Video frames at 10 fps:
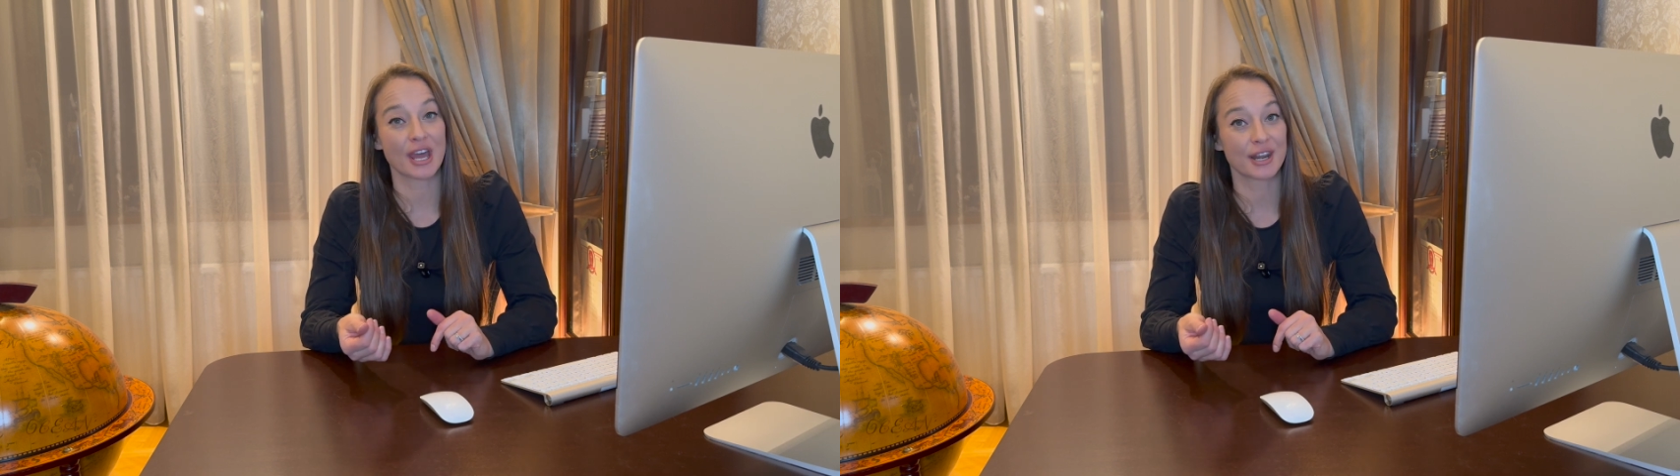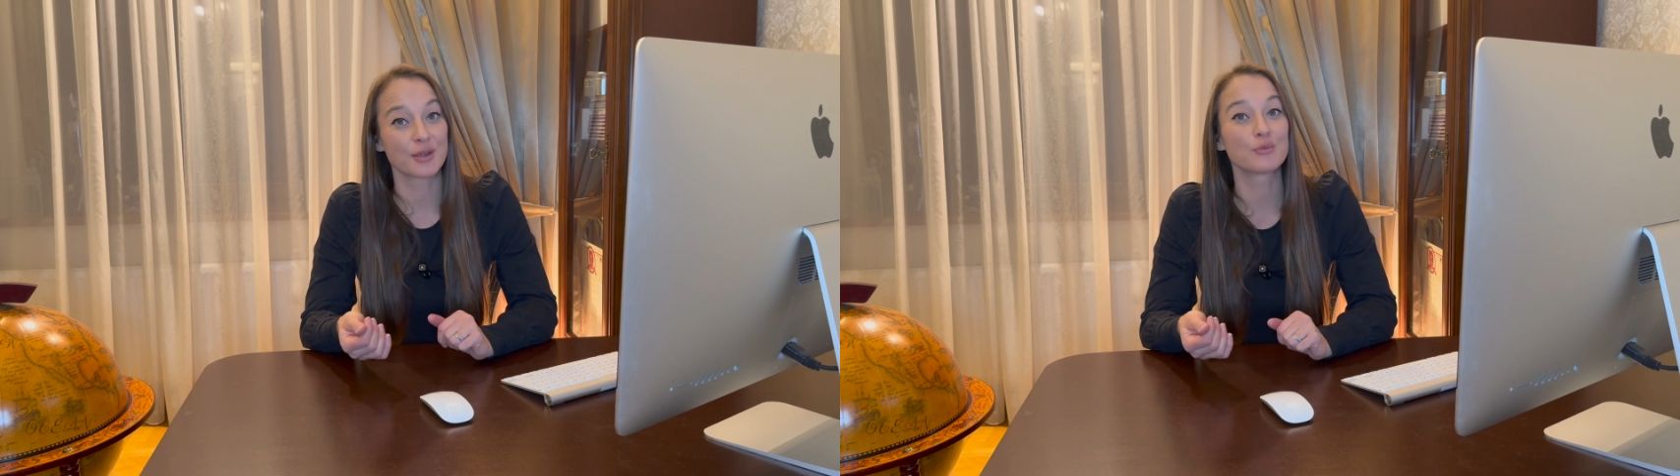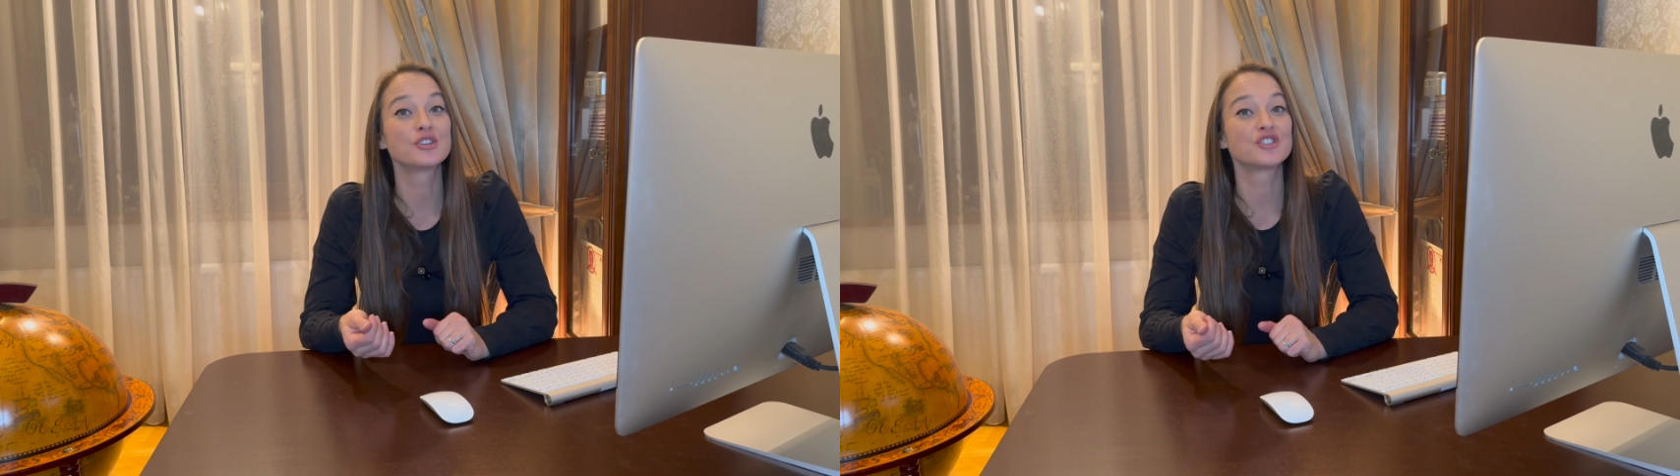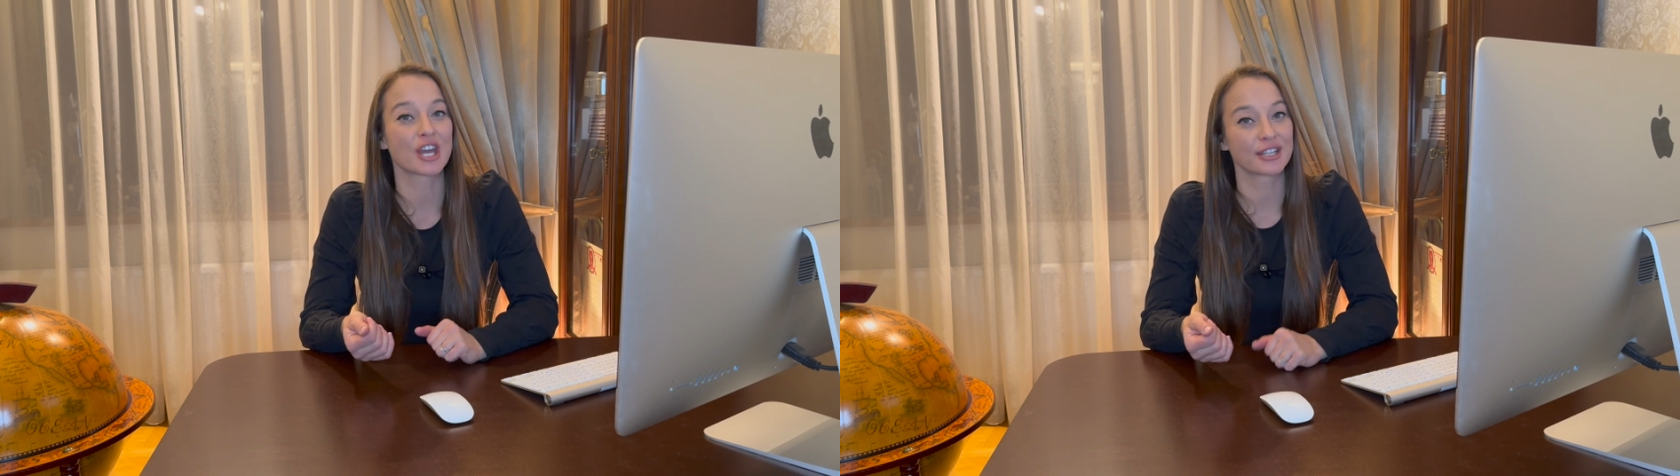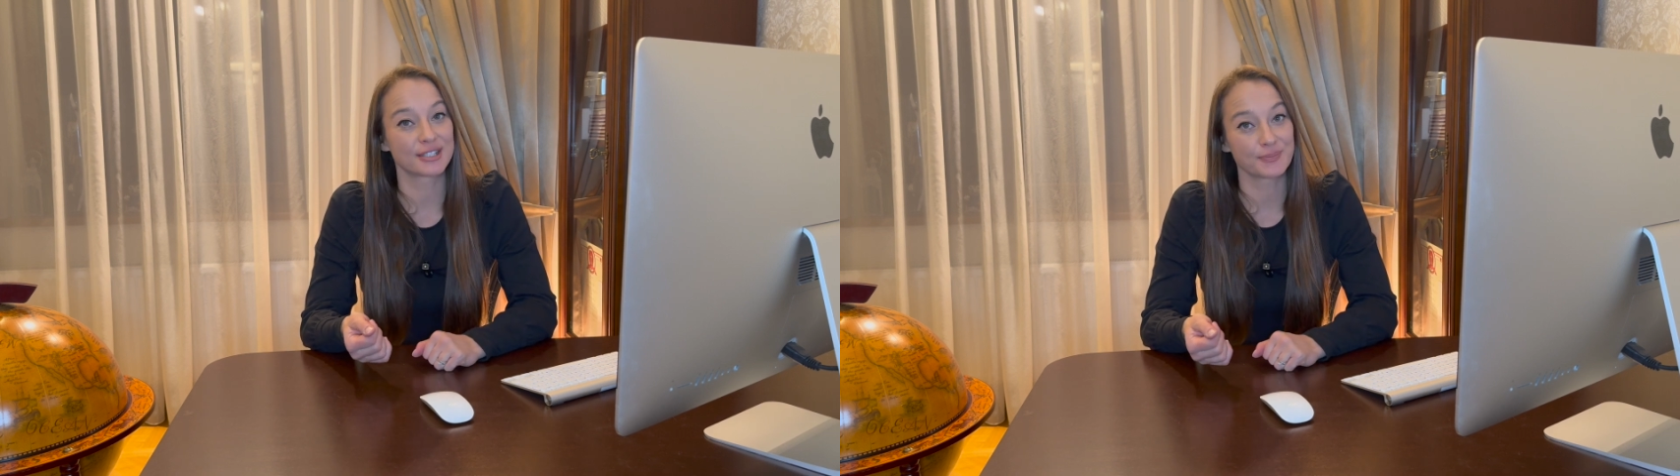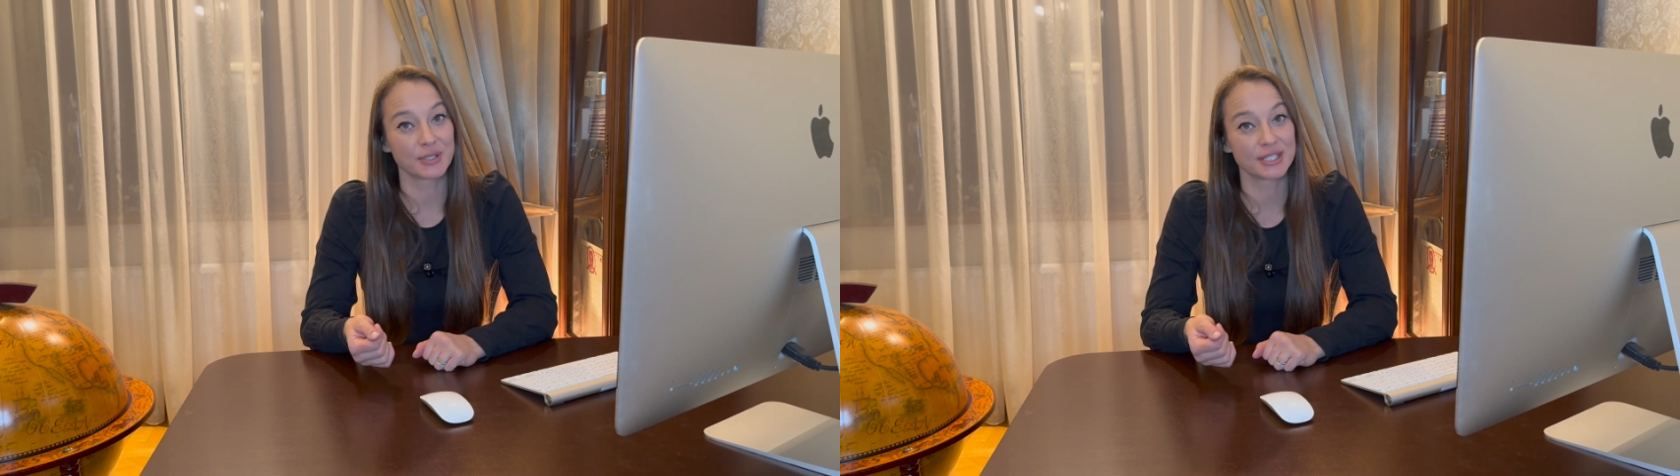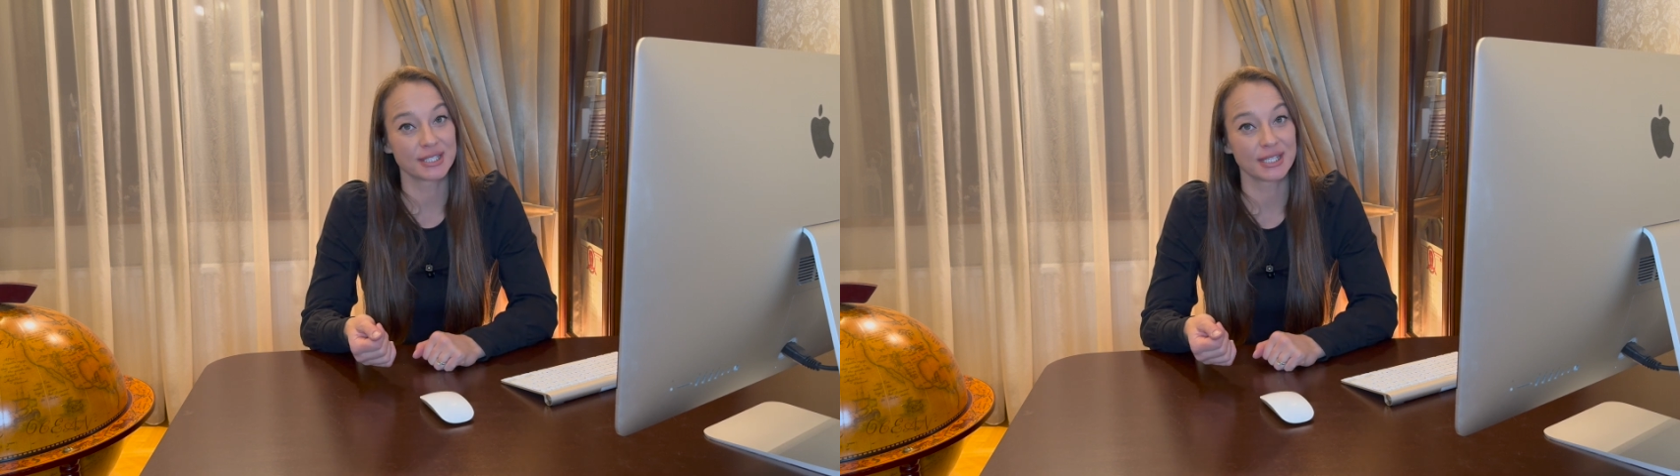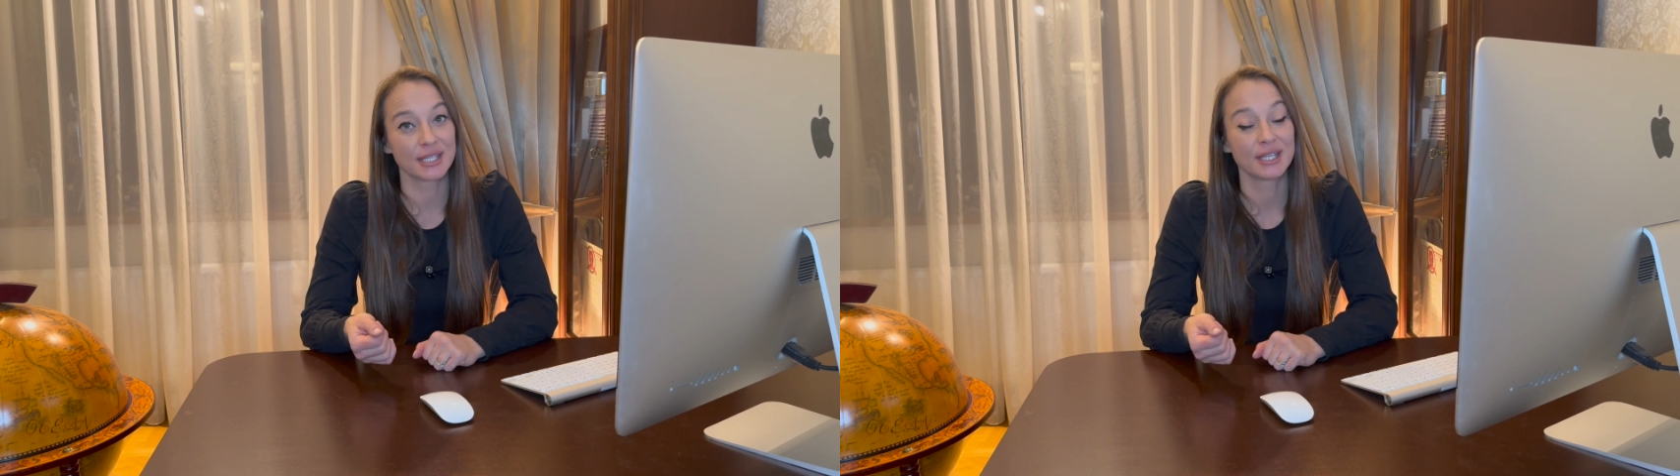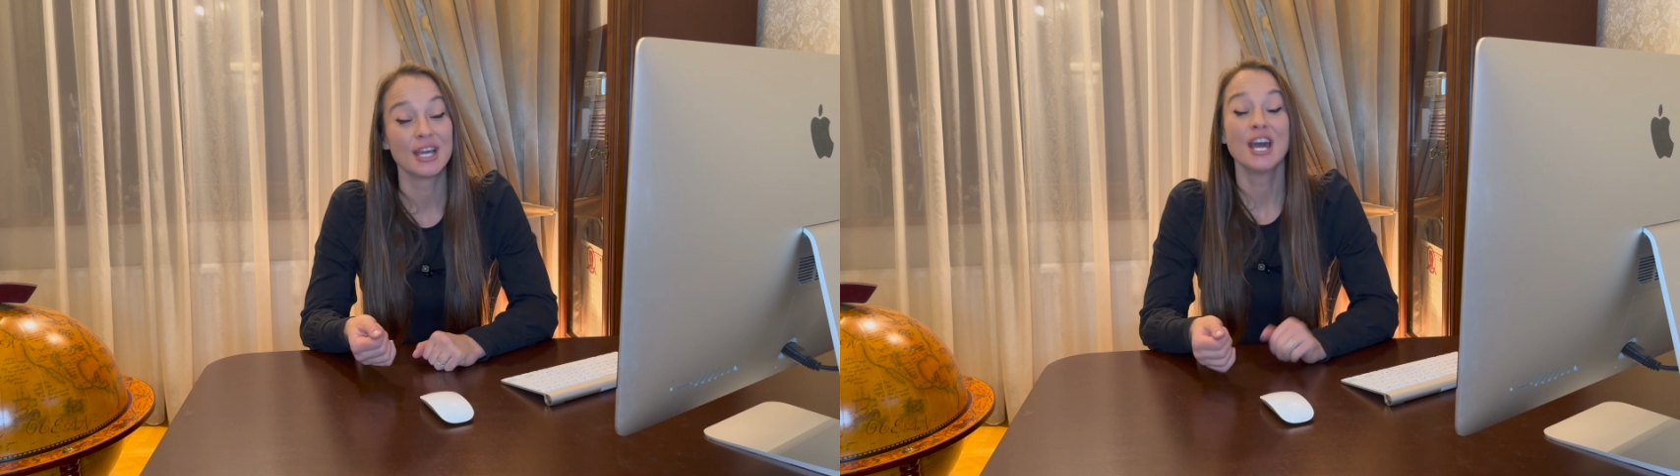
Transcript: chatting with ChatGPT.